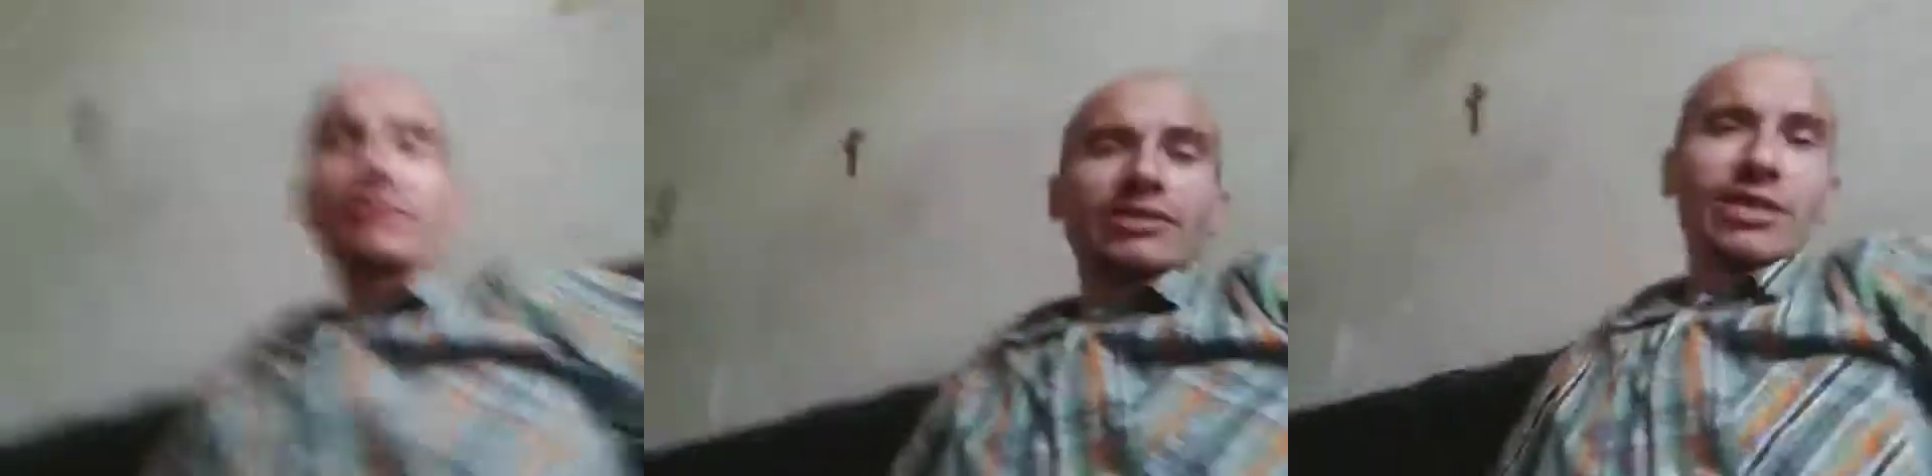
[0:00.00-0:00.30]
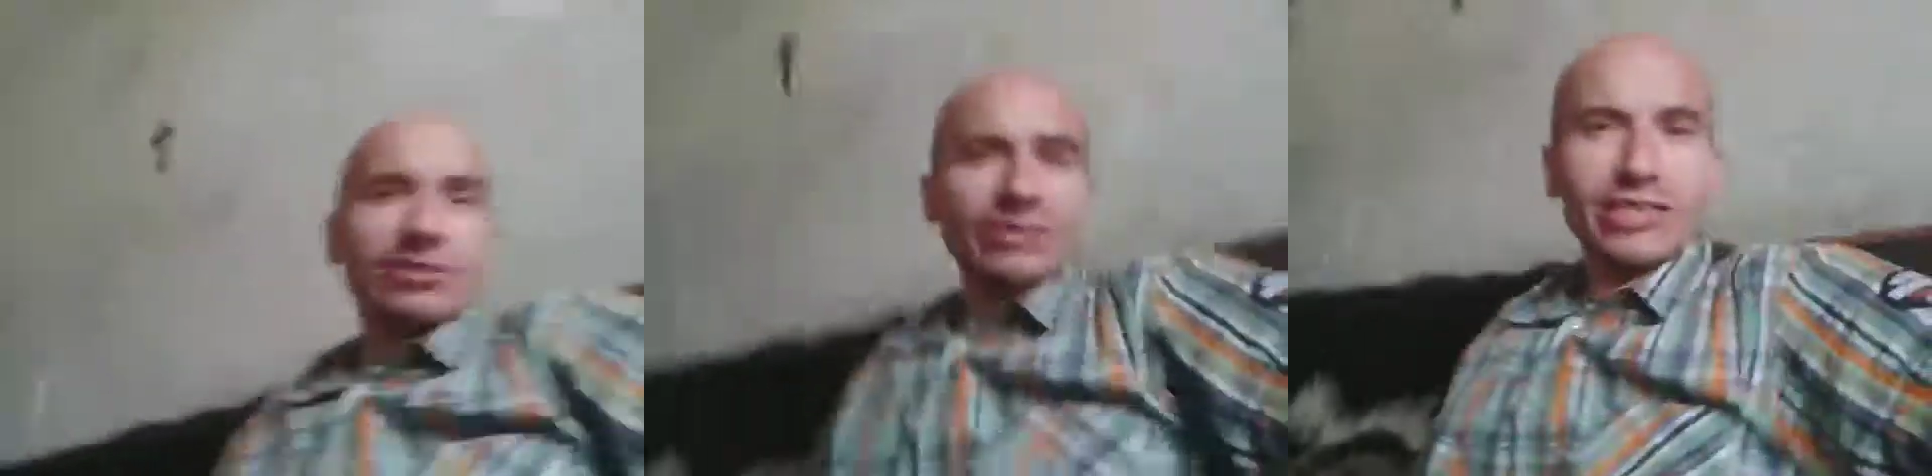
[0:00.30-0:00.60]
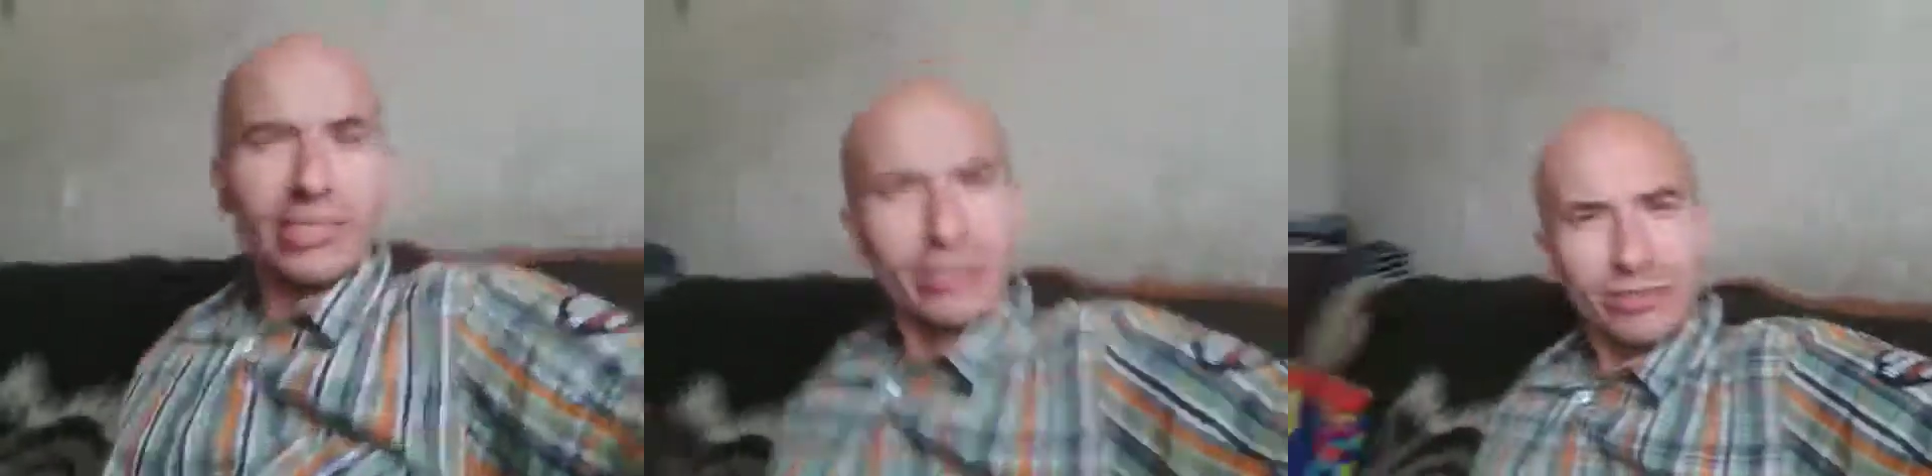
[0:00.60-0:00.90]
is
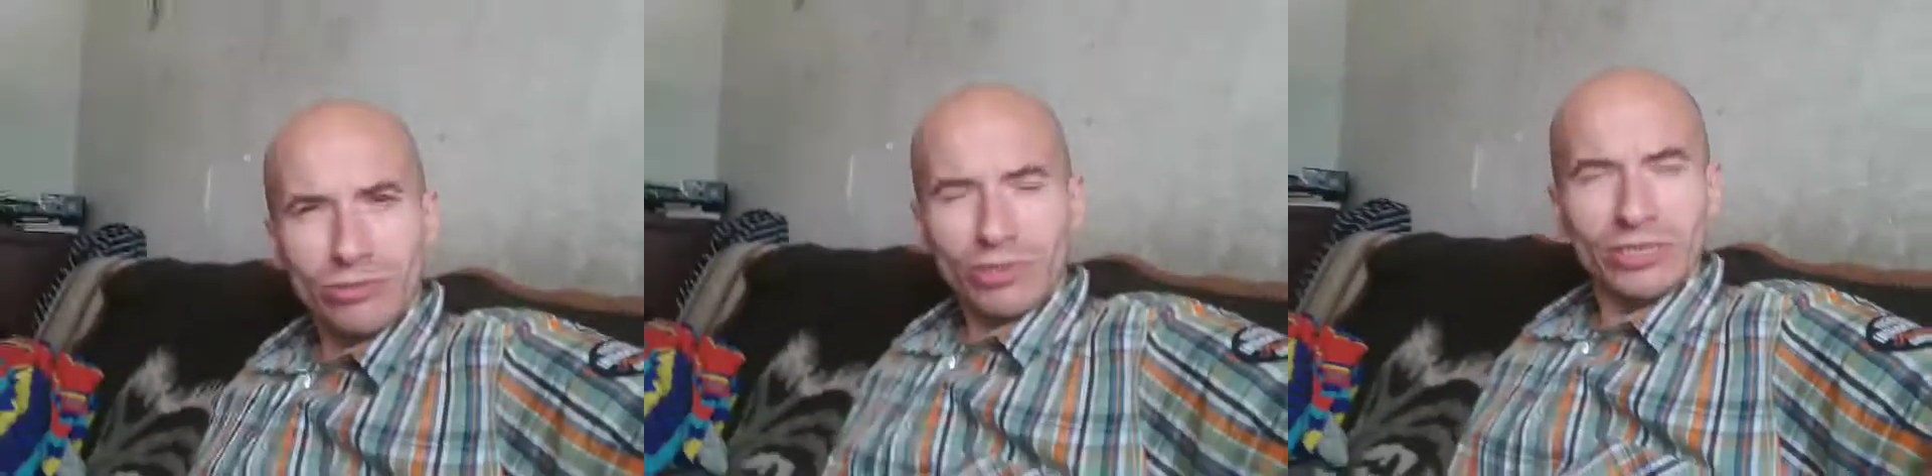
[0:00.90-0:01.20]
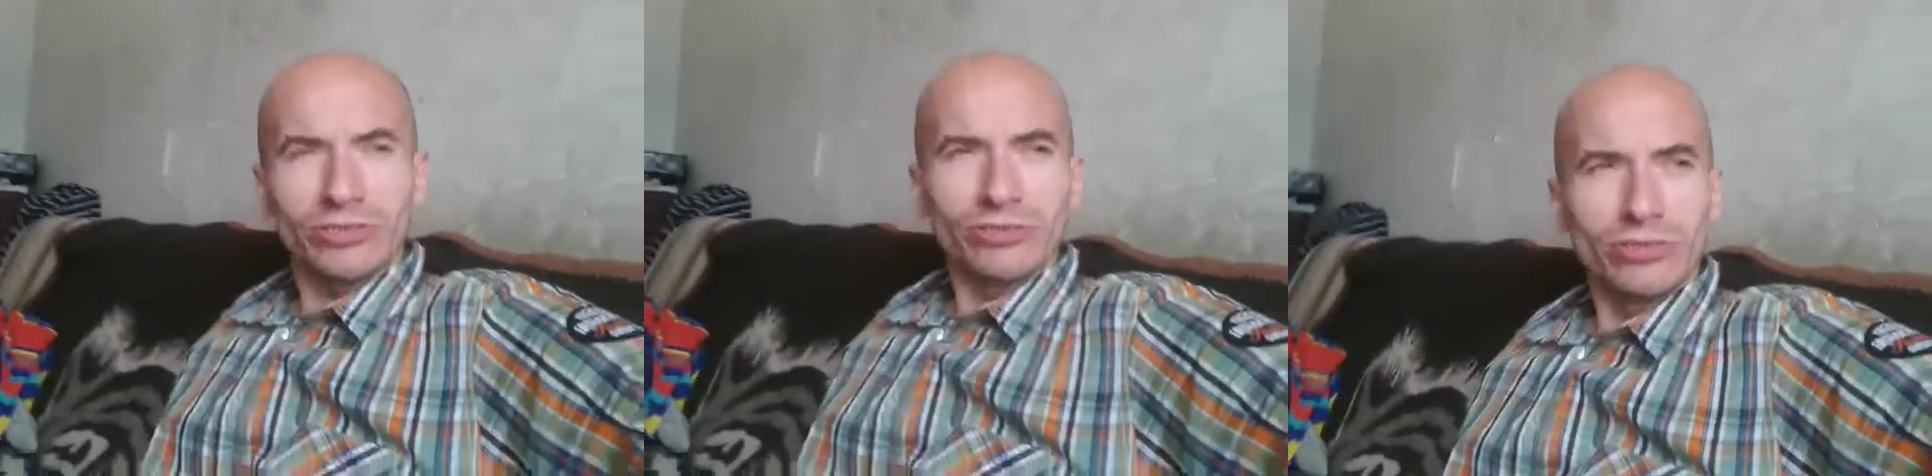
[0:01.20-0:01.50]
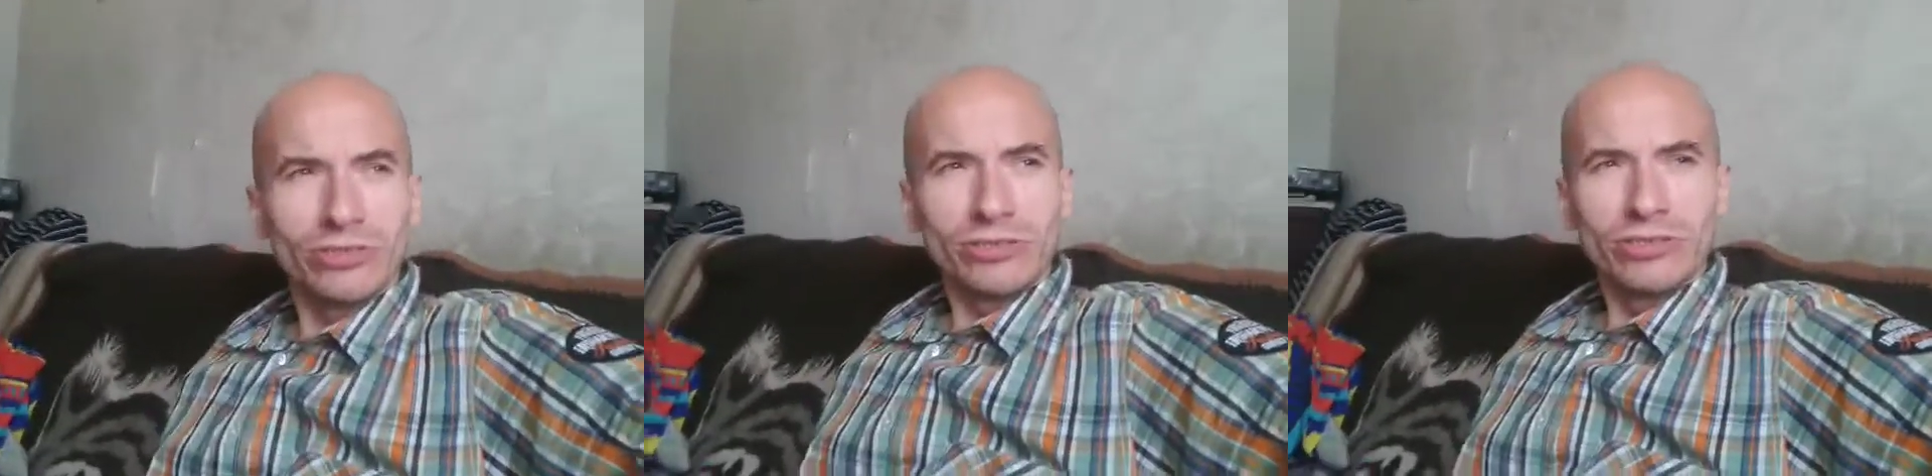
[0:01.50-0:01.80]
another
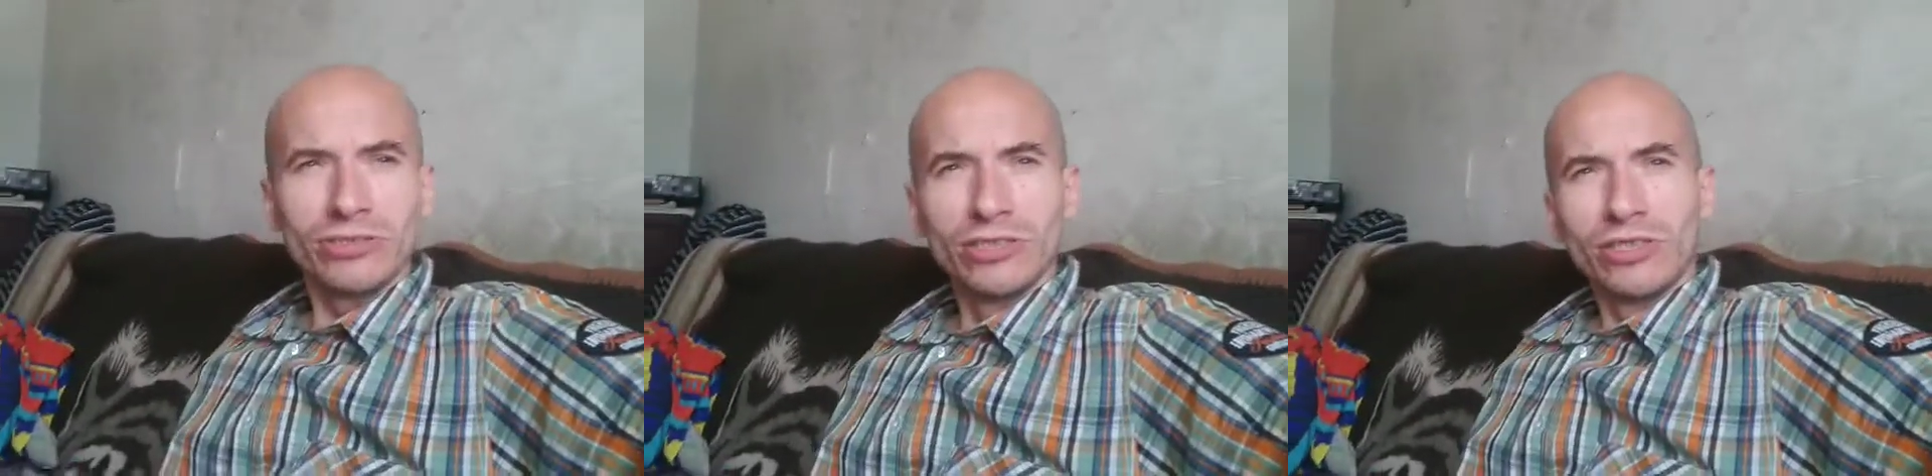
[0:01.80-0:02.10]
question